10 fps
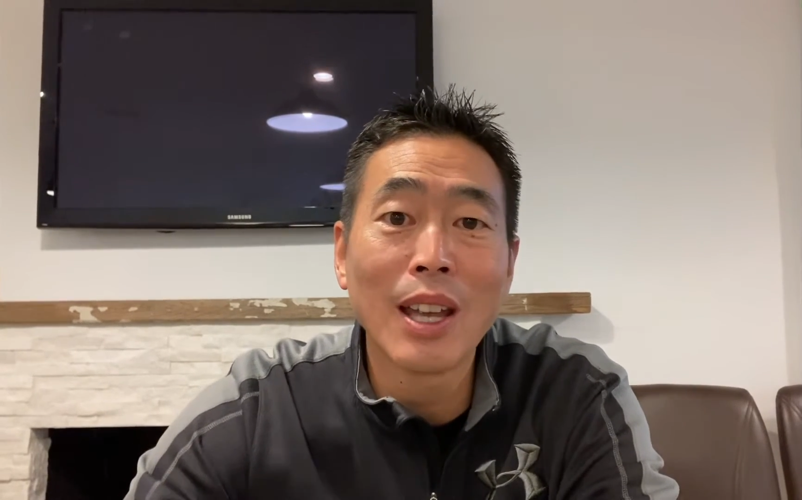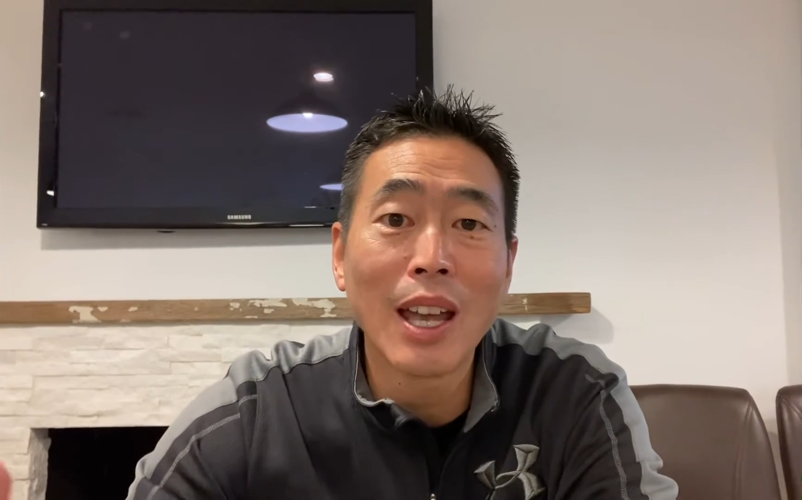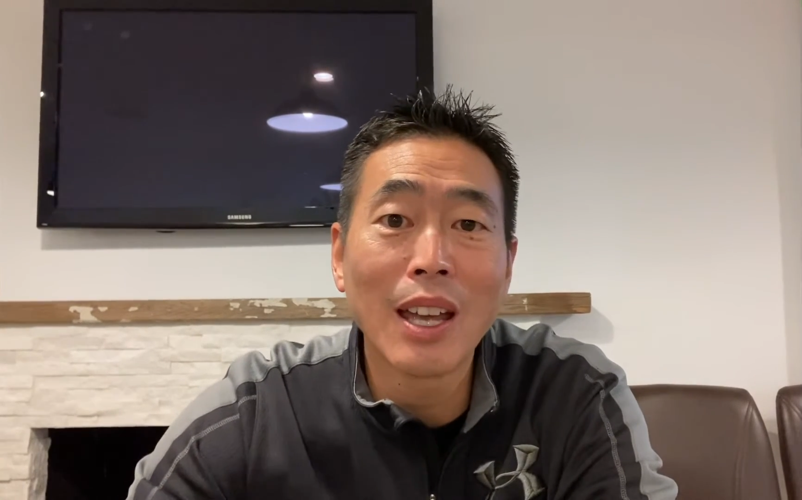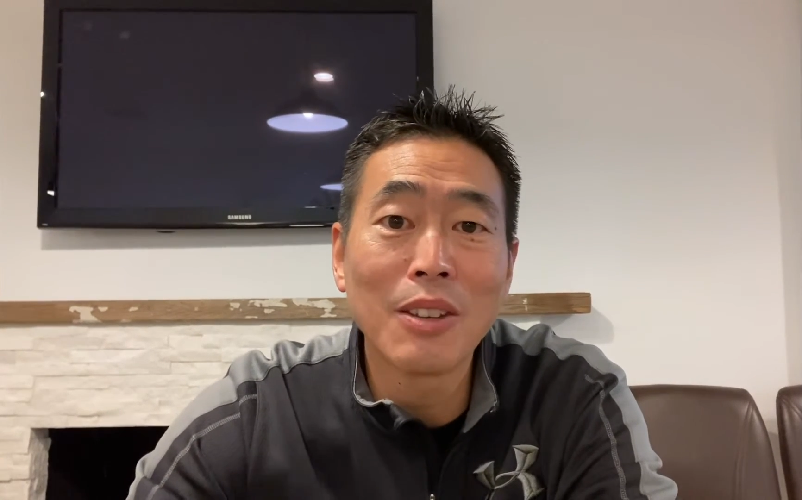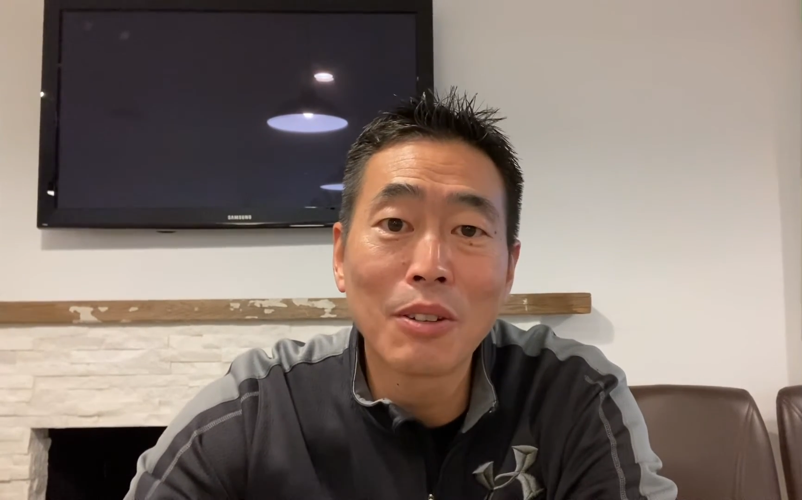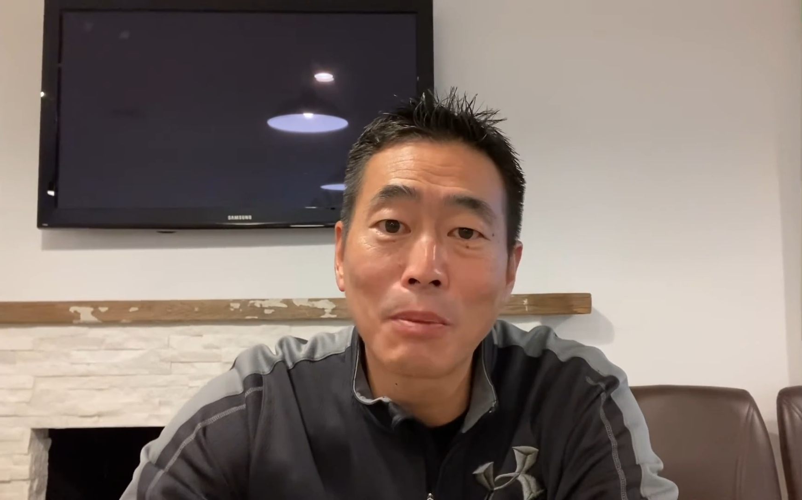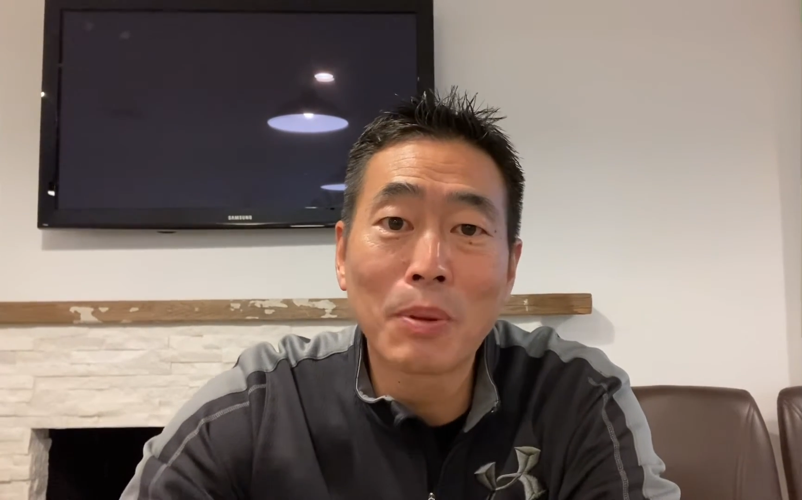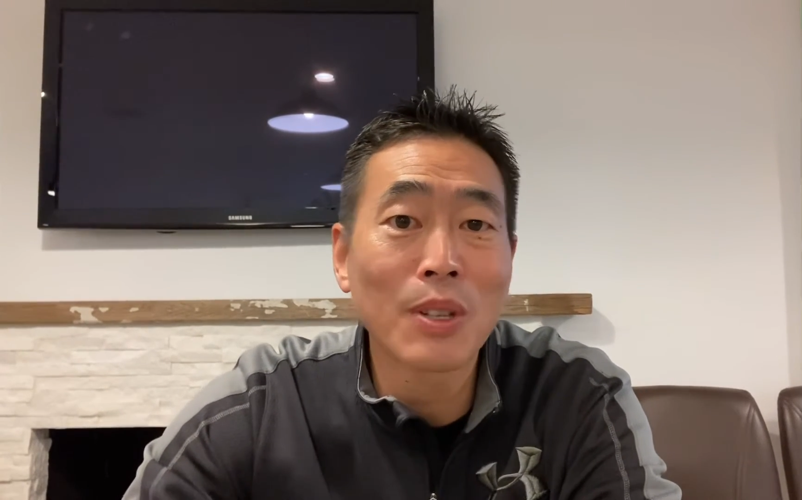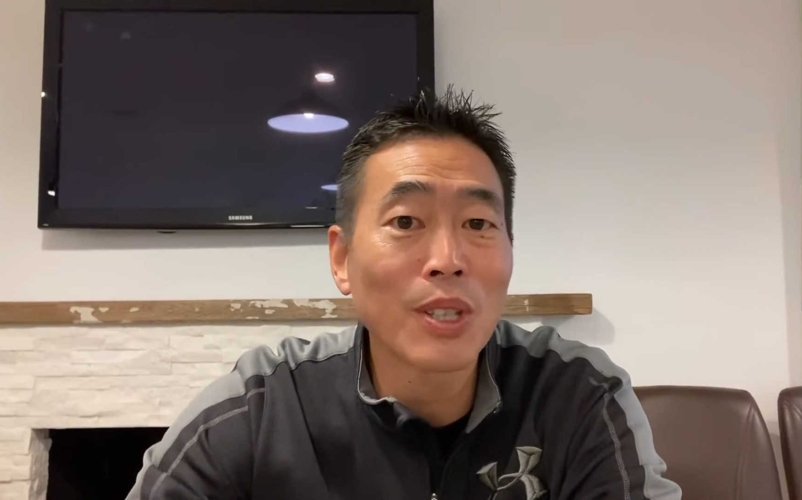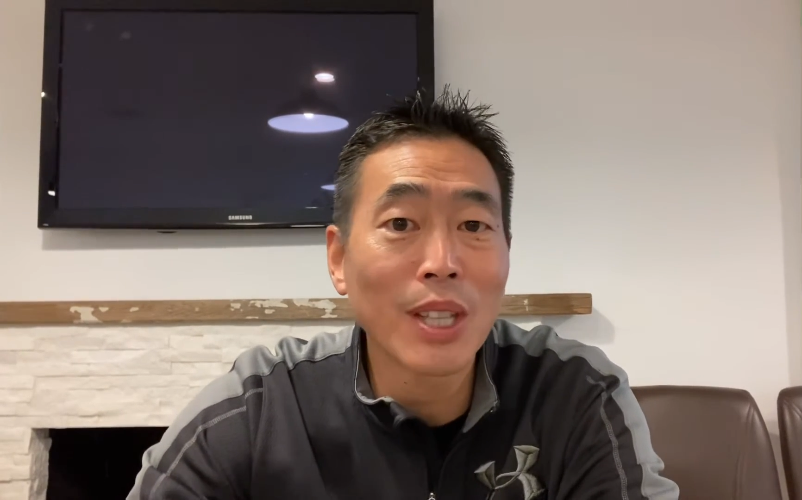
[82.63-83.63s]
and you're a
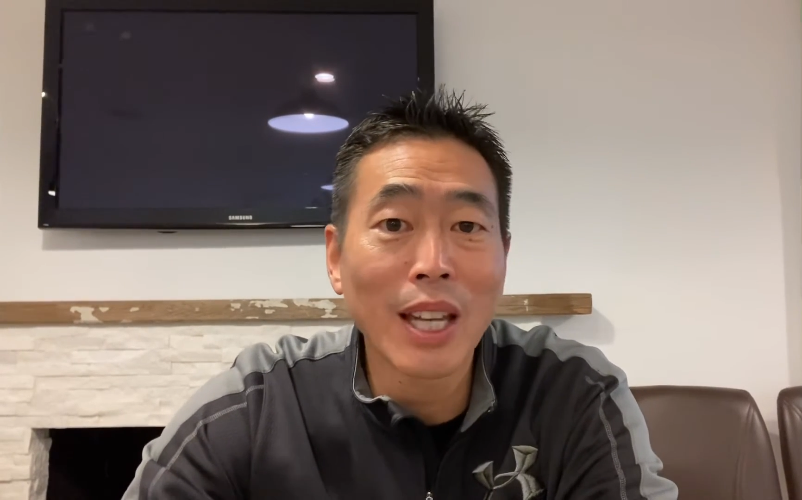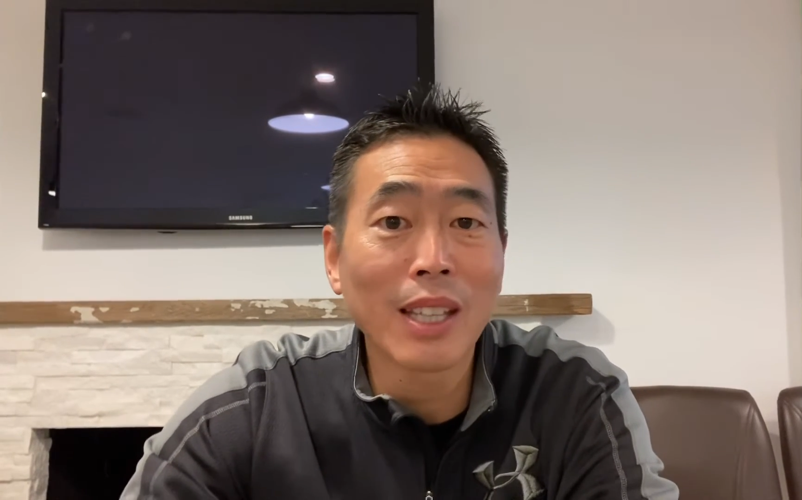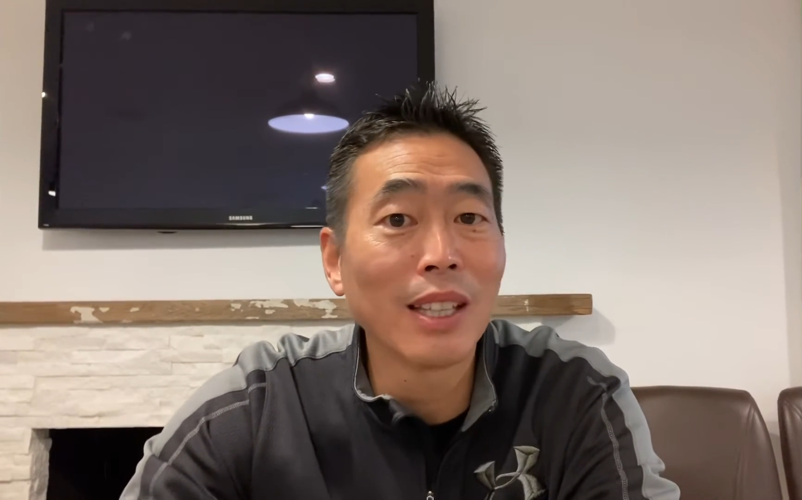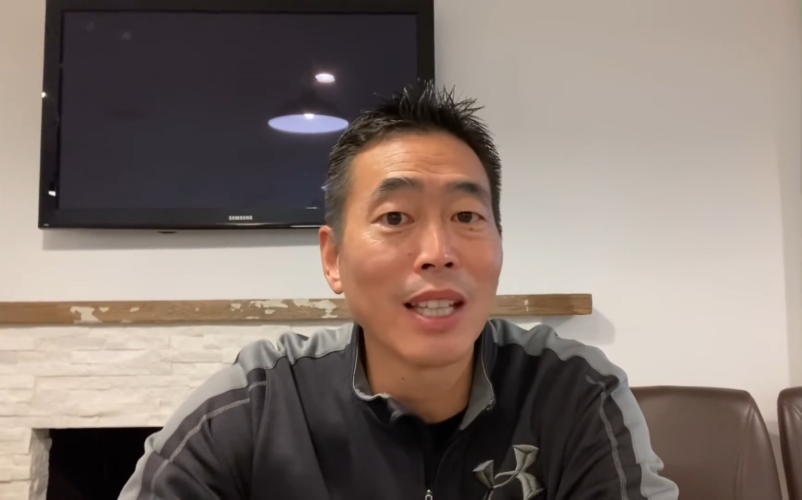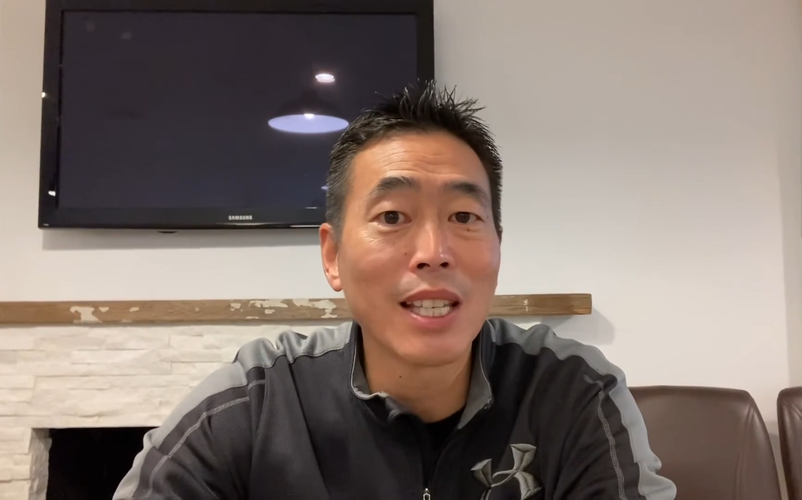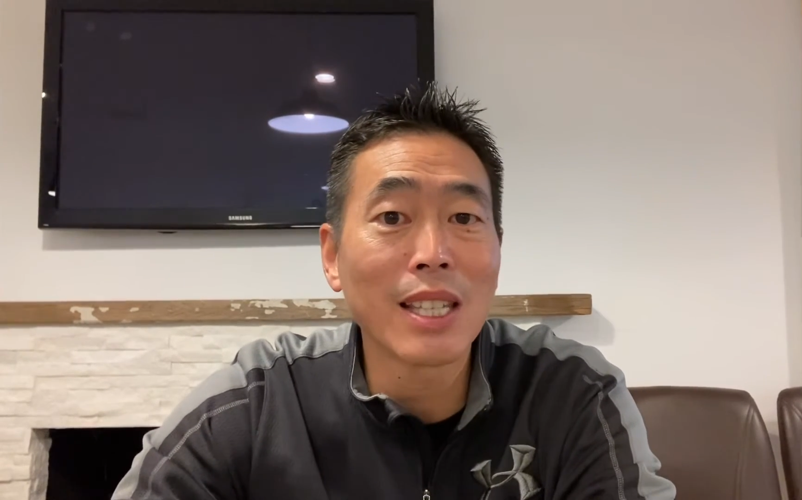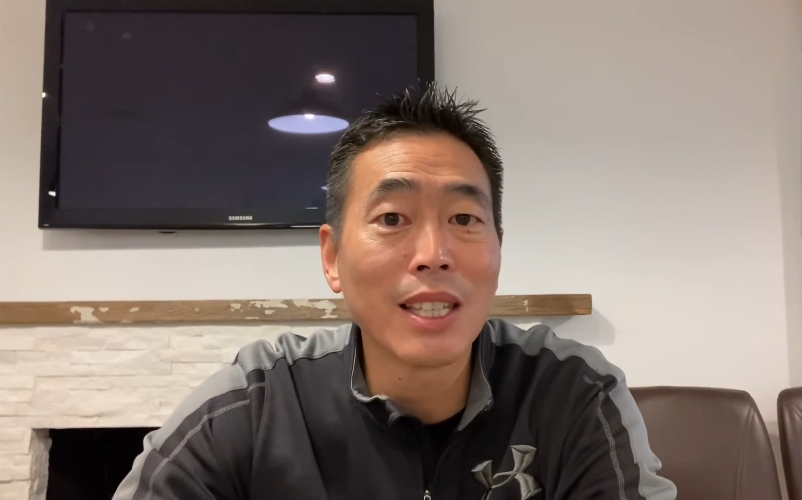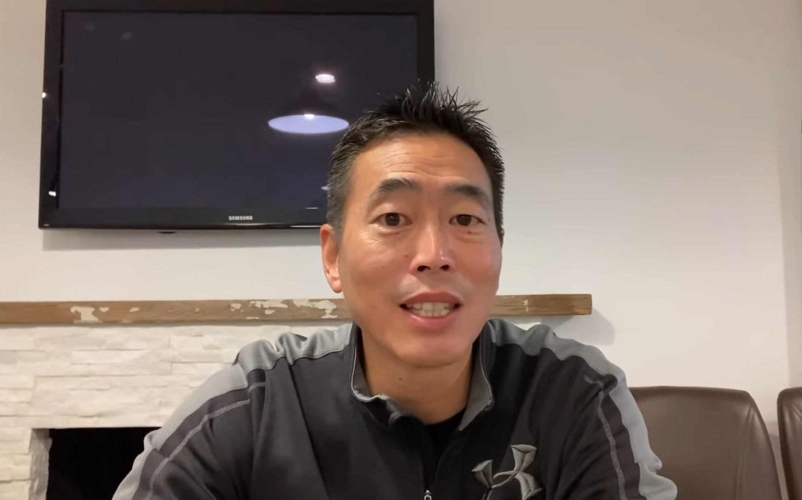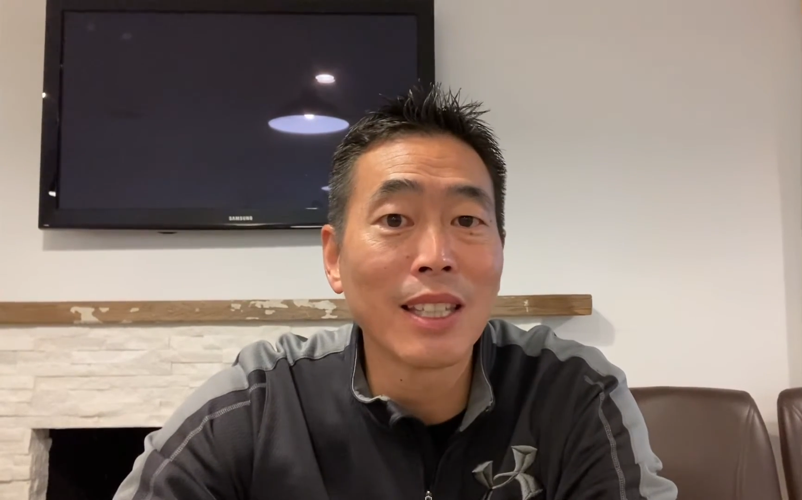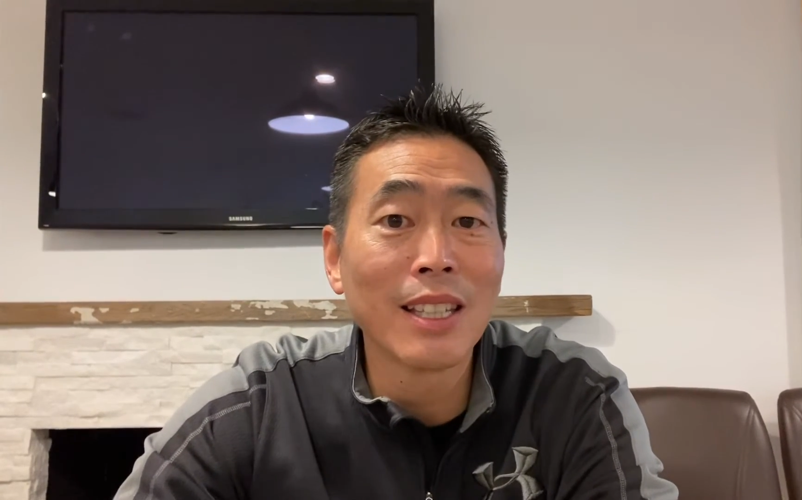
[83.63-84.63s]
person that can
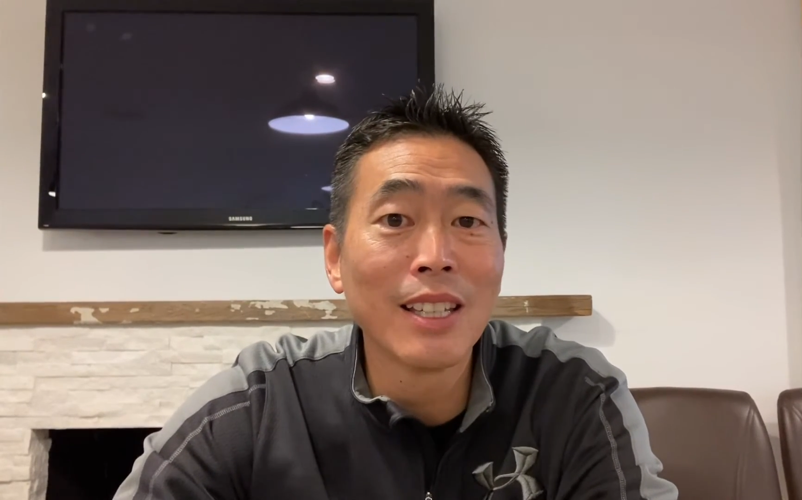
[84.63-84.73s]
listen.